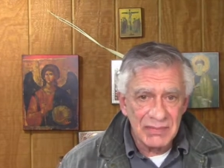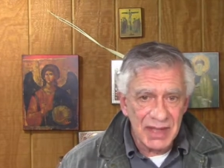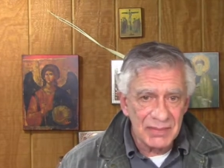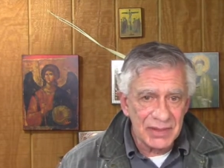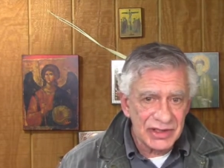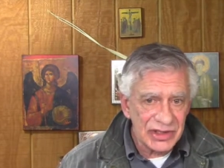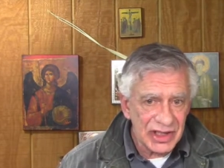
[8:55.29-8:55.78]

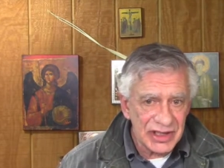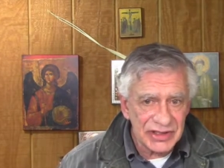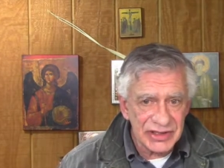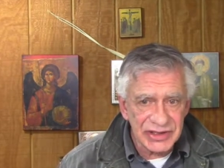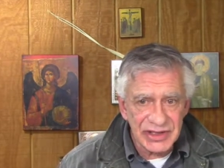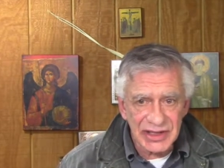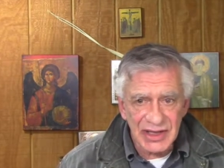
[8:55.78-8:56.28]
Remember,
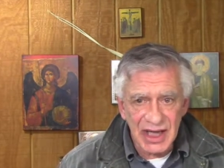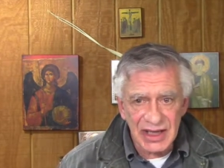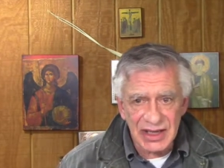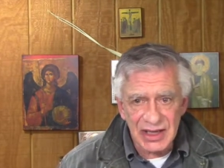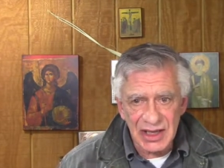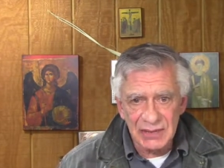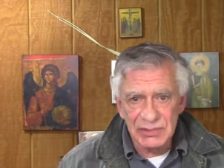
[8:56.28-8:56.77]
Jesus did
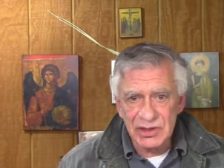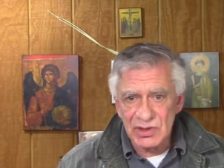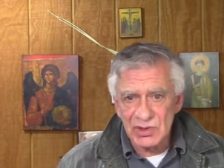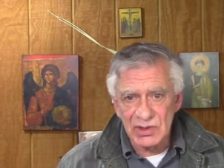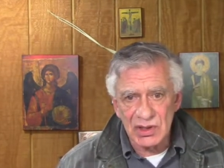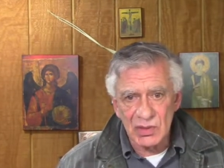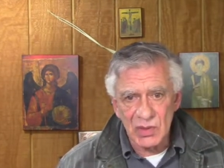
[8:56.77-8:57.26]
not come
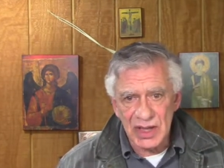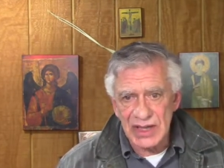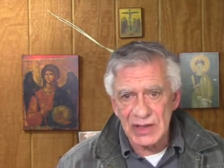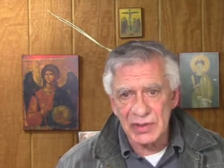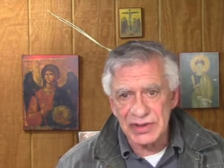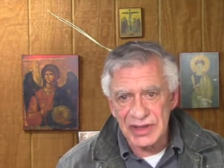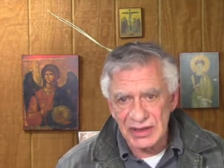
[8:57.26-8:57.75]
to do
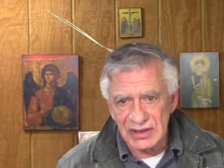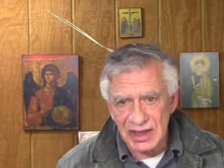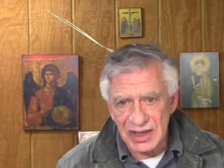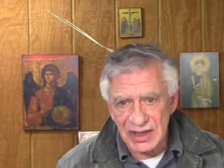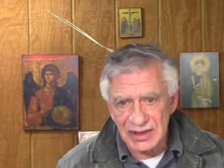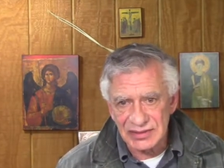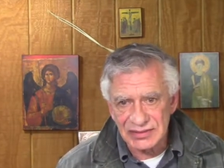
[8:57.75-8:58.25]
away with the
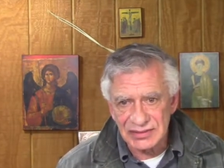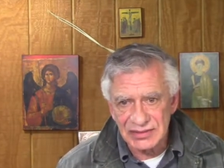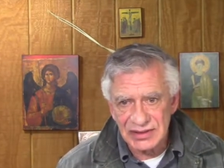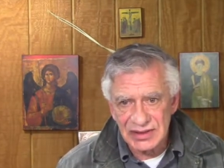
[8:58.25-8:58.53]
law,